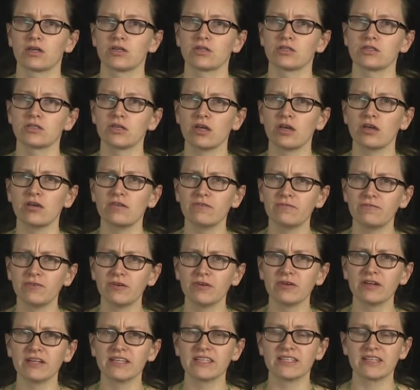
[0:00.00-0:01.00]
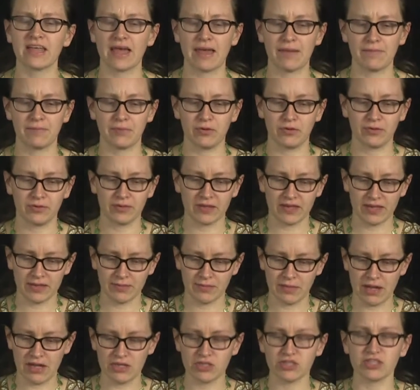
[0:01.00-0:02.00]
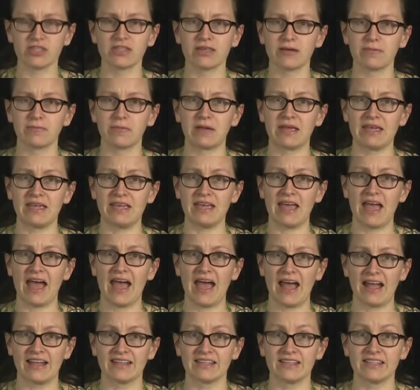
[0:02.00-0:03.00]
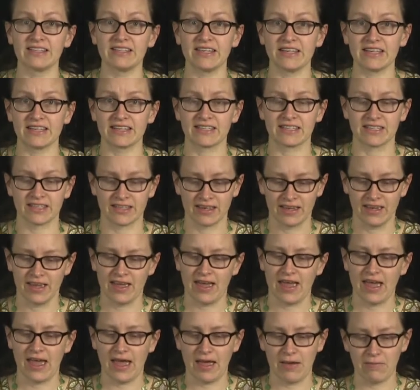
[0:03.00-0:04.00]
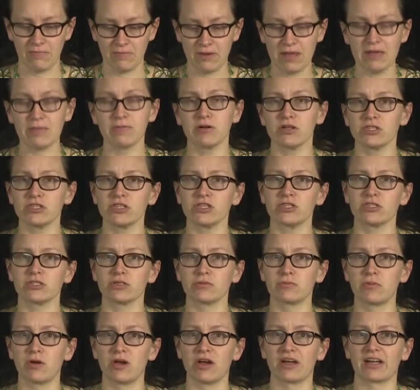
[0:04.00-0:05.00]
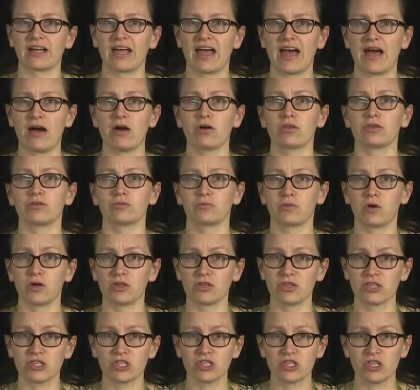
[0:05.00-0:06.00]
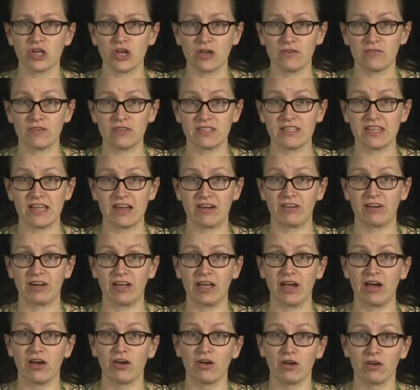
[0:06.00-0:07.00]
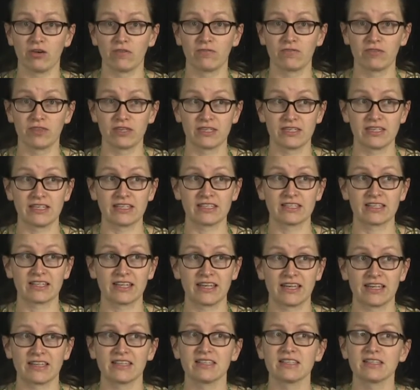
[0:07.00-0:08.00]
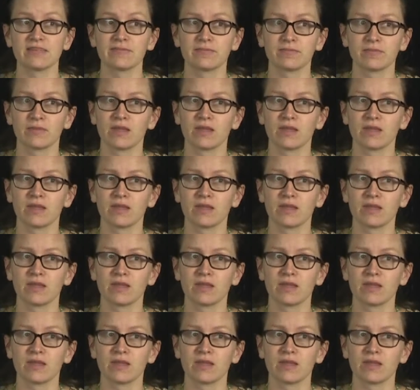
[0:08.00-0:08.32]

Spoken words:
So, for example, imagine that we had a disk and we wanted to work out what the surface area of the disk is.